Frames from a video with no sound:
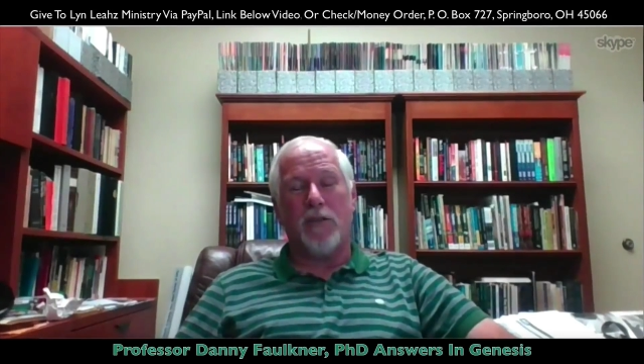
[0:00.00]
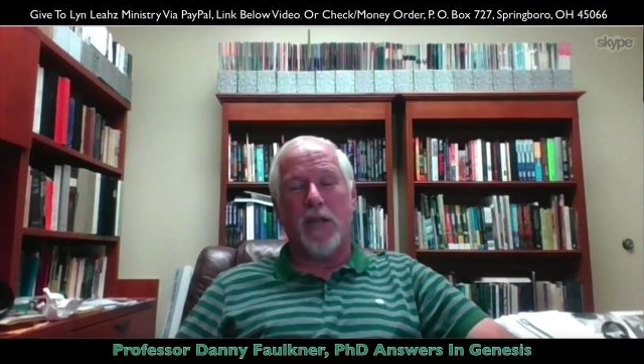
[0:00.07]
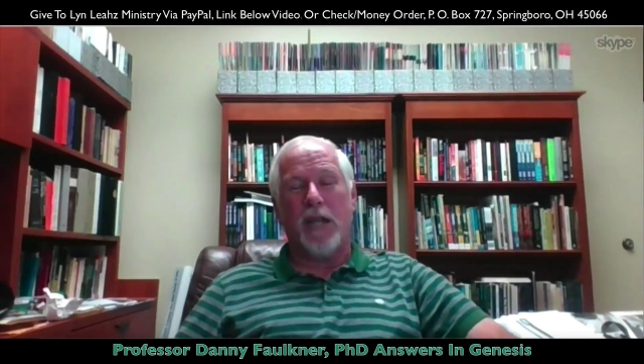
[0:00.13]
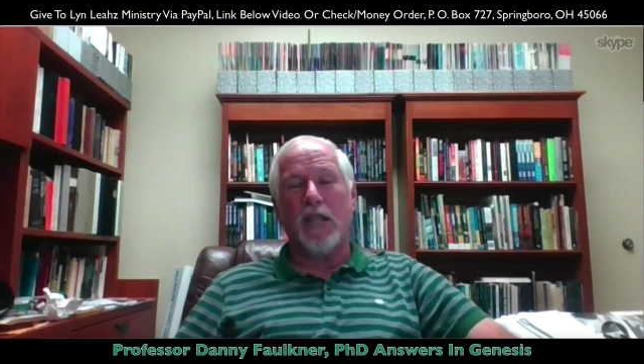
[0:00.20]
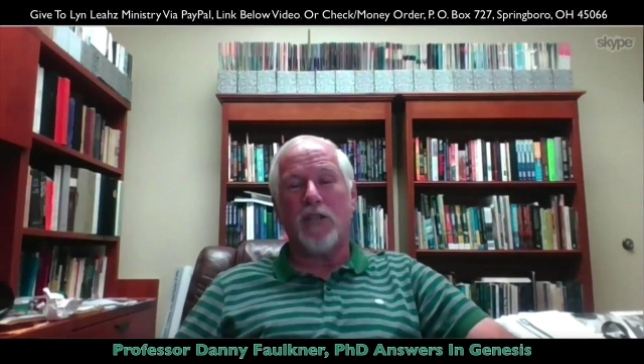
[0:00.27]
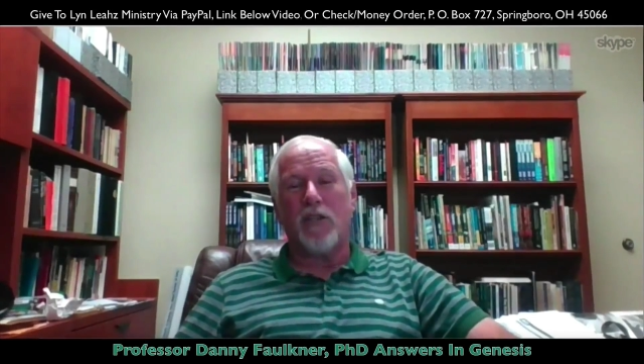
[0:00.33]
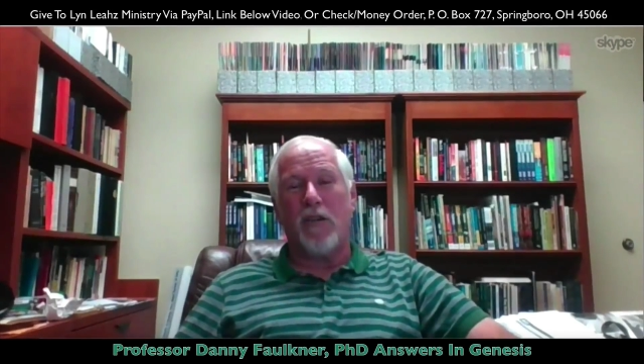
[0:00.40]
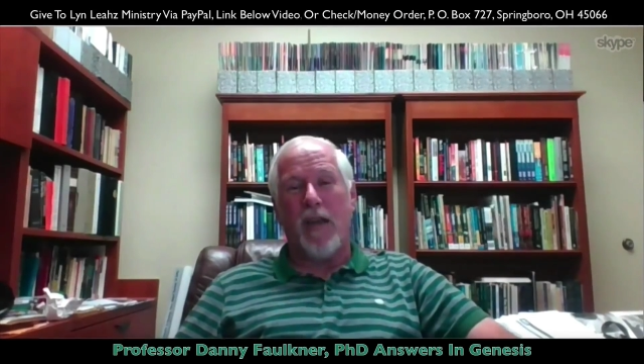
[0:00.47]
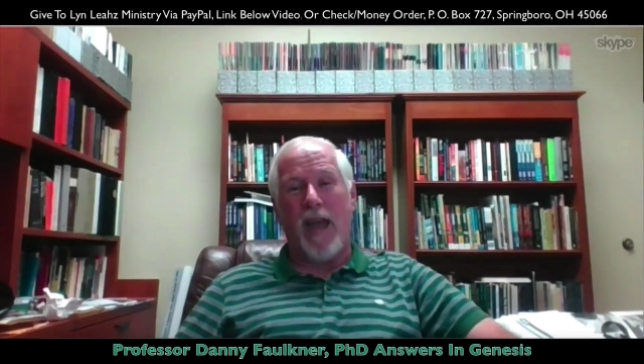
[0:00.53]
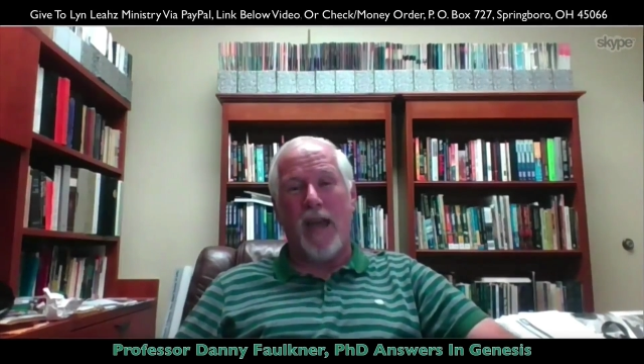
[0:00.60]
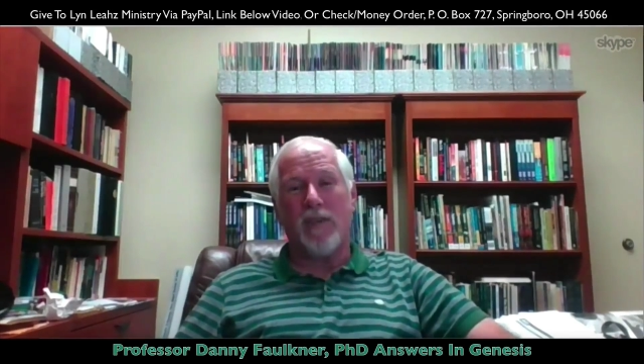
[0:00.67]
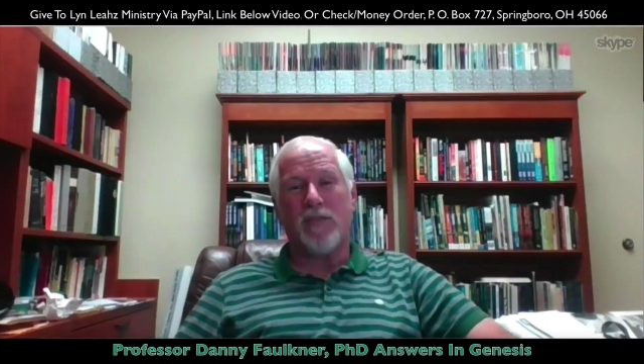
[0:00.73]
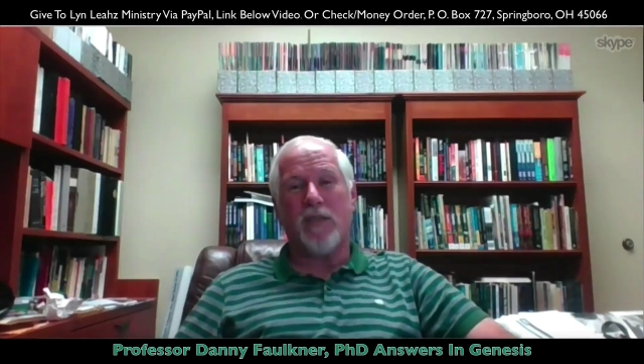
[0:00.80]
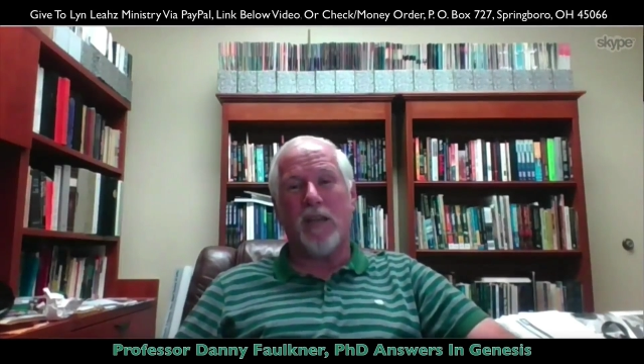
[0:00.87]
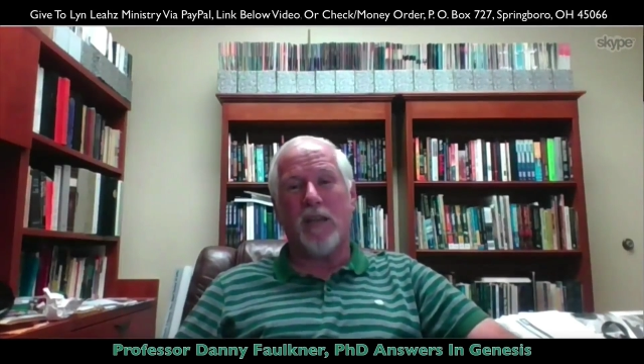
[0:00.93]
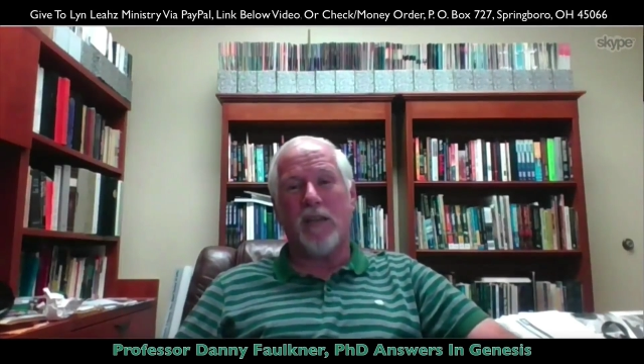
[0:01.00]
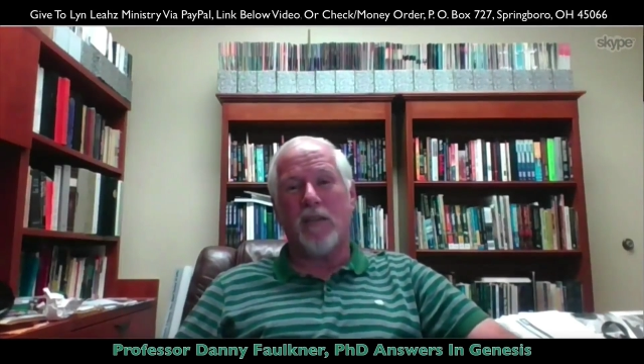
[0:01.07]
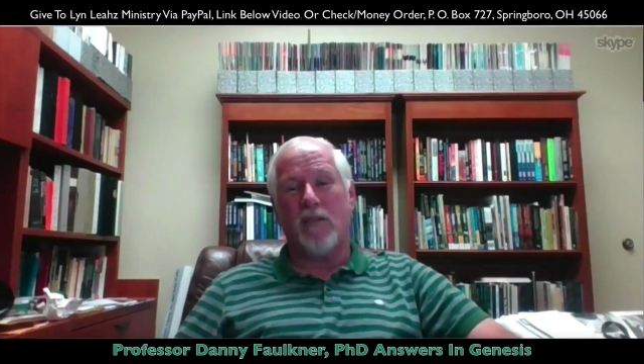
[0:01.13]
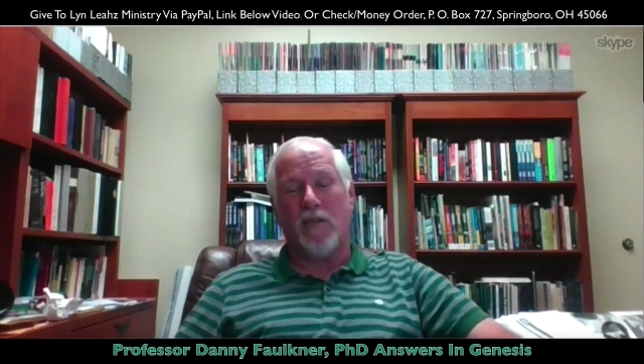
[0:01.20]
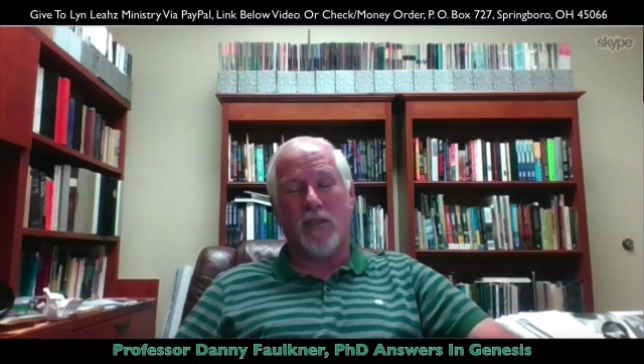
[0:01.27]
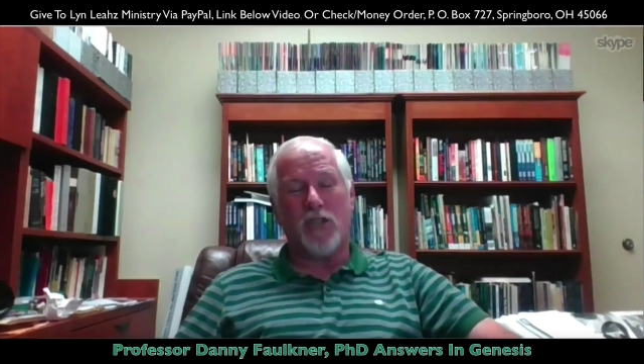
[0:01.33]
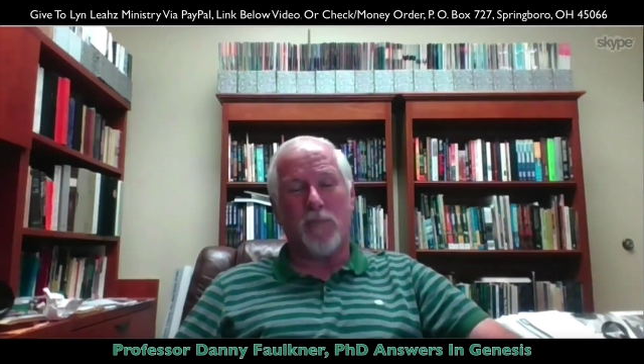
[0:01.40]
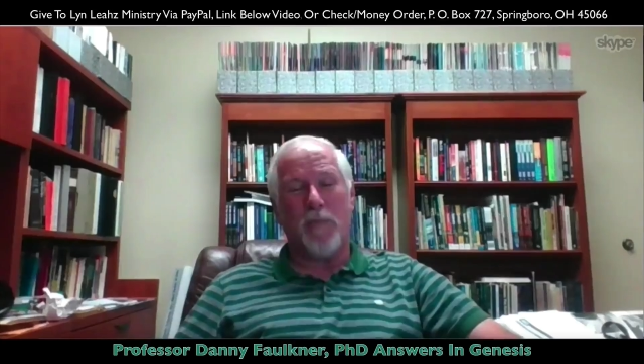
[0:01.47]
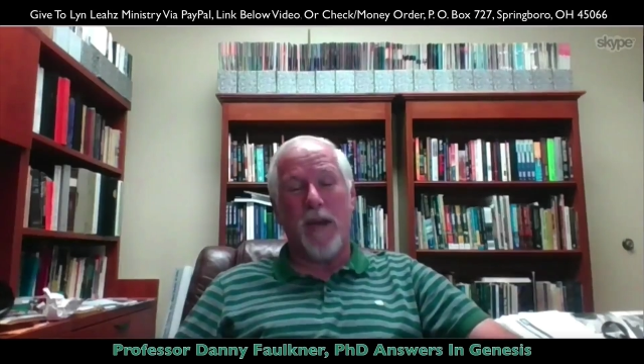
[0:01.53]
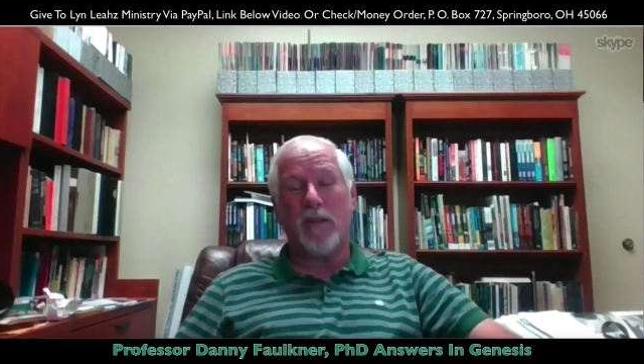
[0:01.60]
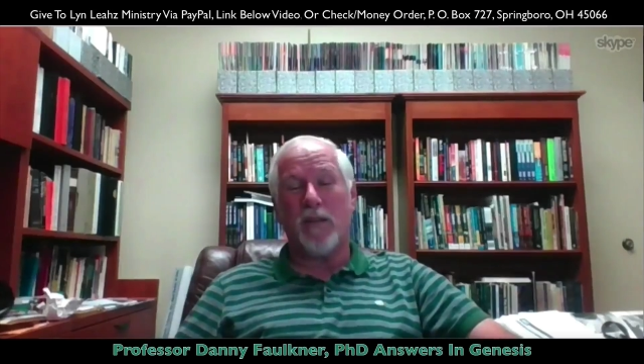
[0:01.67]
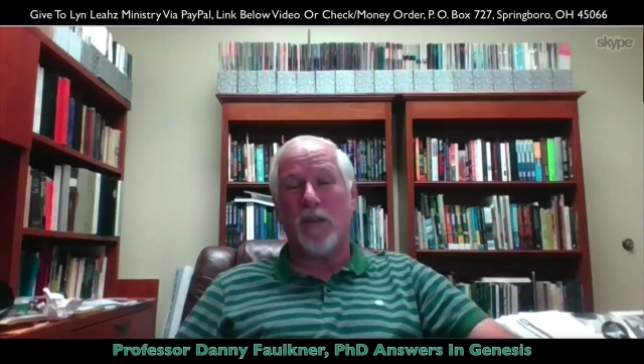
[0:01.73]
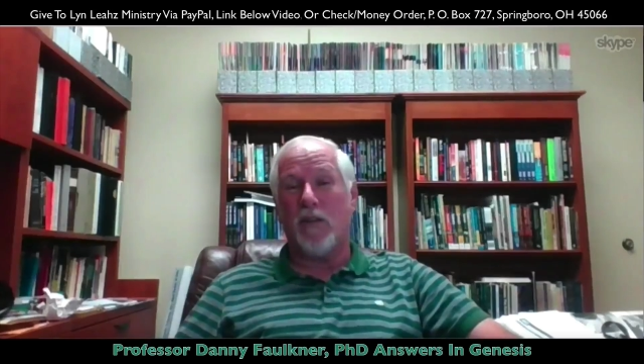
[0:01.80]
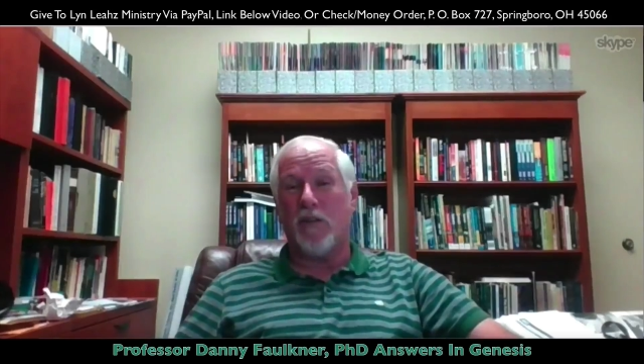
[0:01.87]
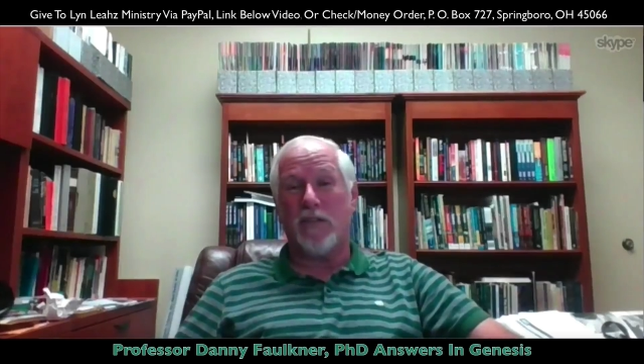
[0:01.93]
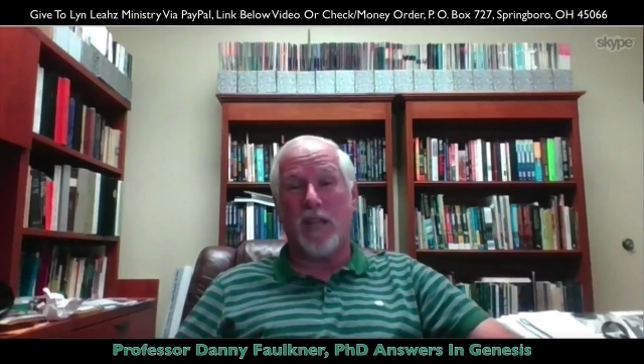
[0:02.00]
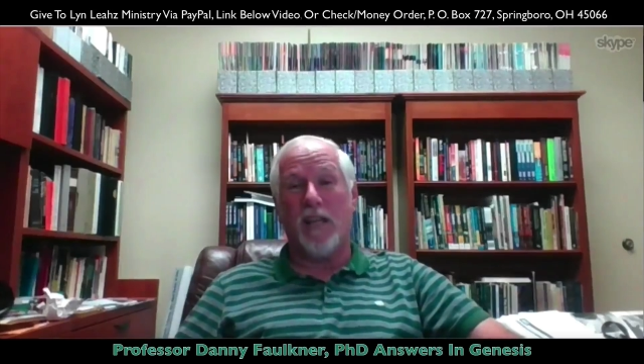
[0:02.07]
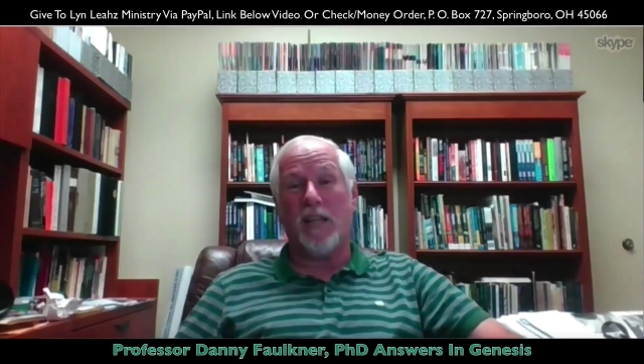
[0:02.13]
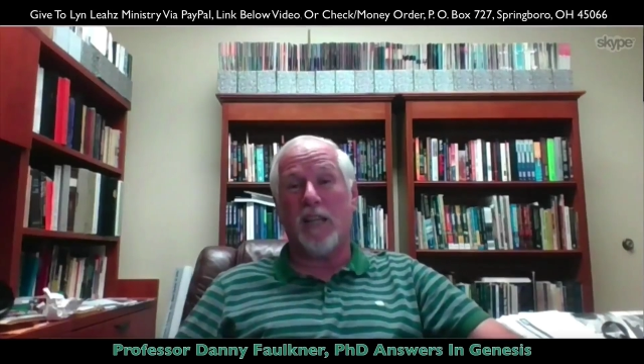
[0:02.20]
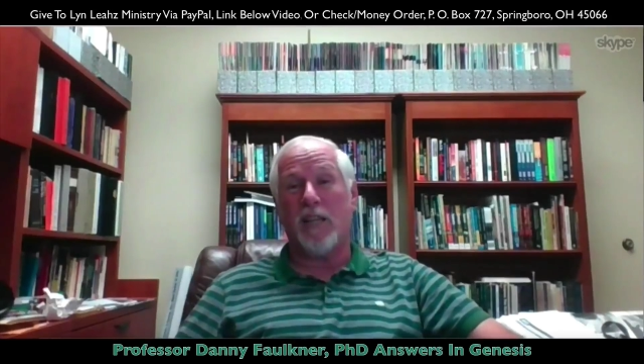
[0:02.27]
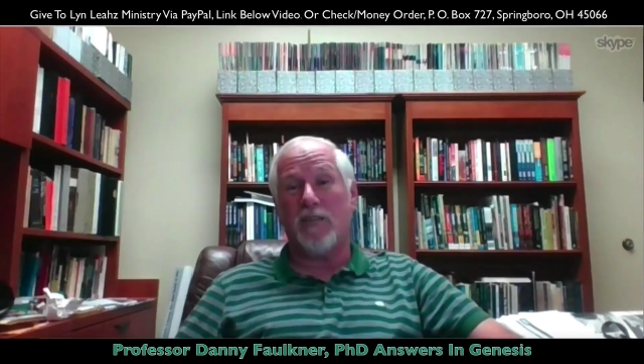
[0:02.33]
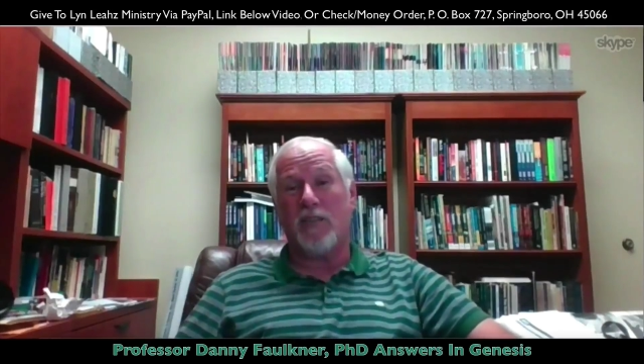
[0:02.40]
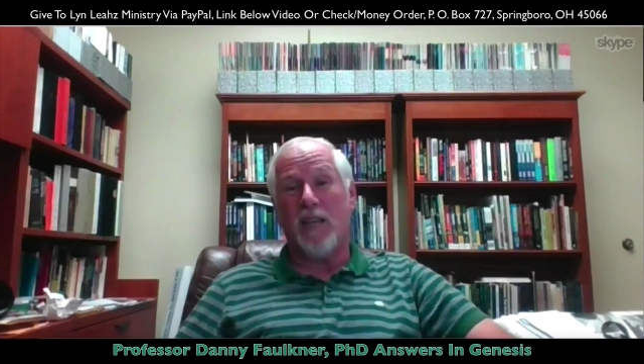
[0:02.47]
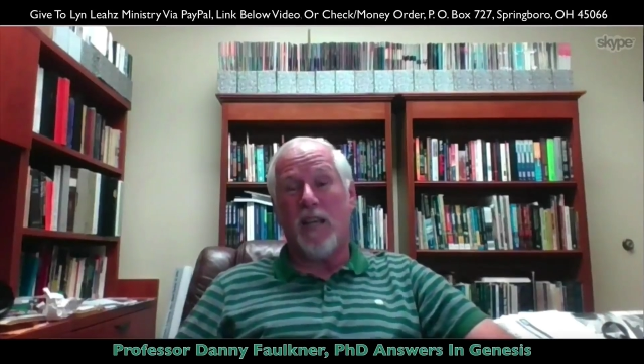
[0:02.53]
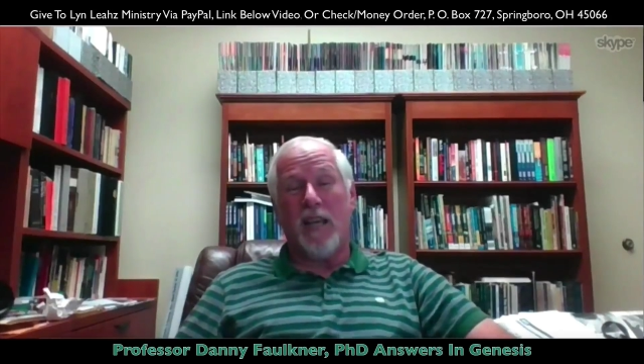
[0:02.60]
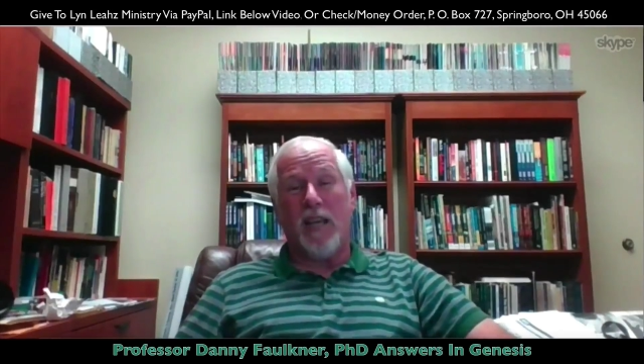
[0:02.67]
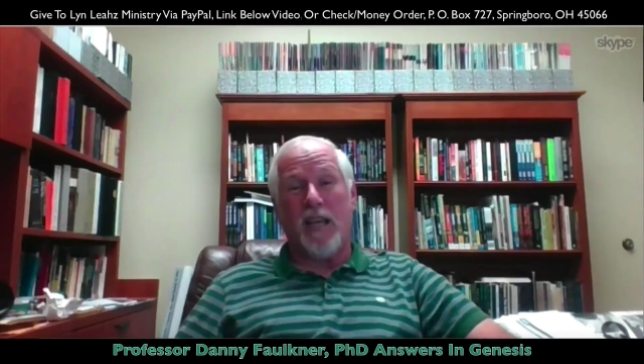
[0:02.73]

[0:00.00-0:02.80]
The things they're asking it or expecting or telling us